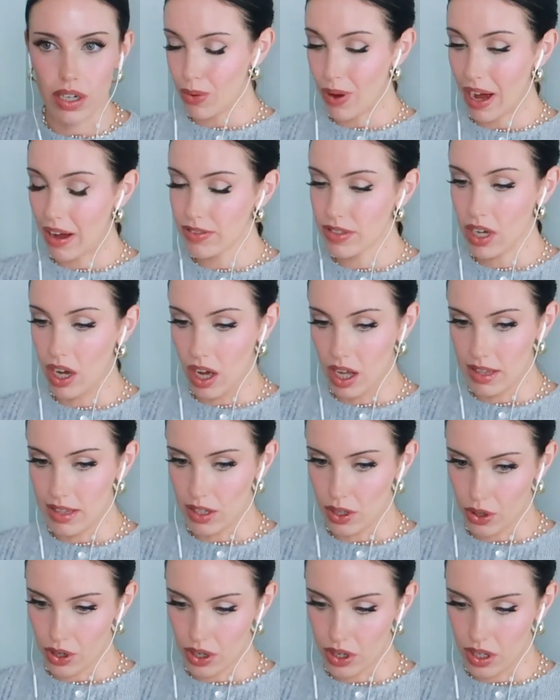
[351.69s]
You have to
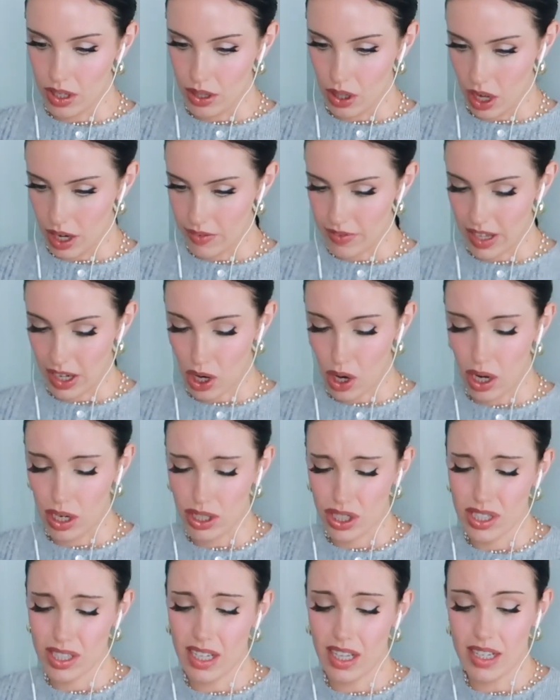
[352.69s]
unlearn a lot of that
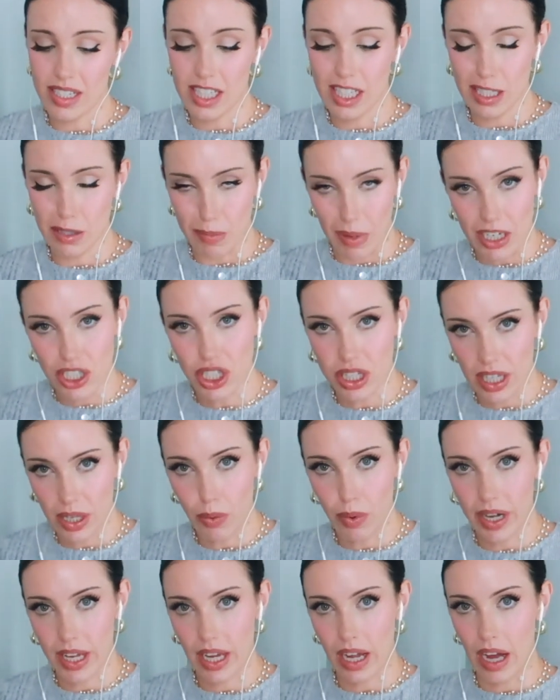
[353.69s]
consciously, especially
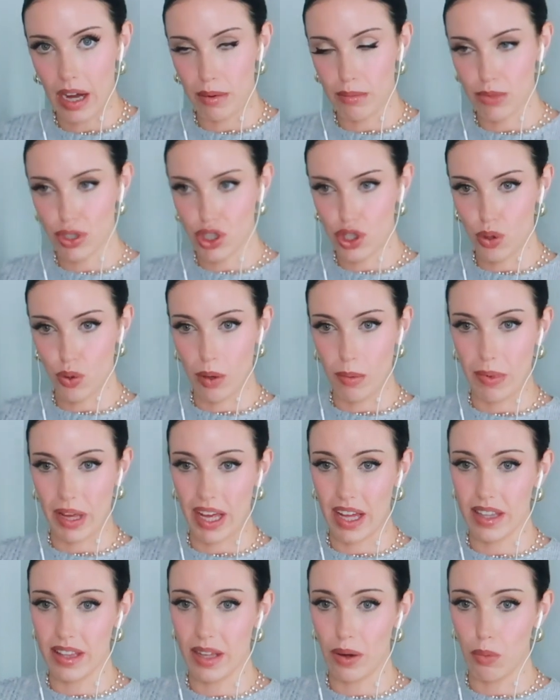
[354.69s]
when it comes to a
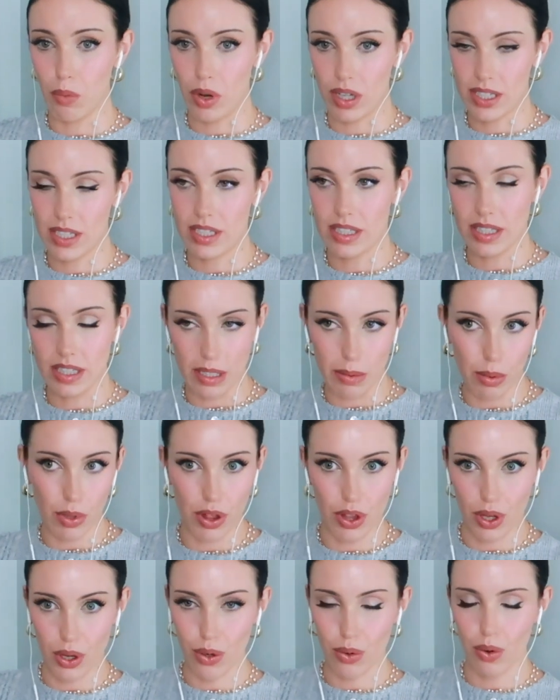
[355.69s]
man that wants to sleep
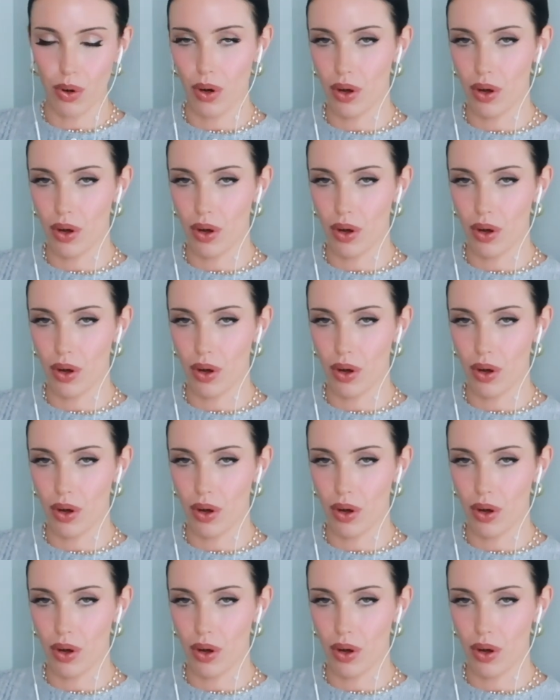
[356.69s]
with you,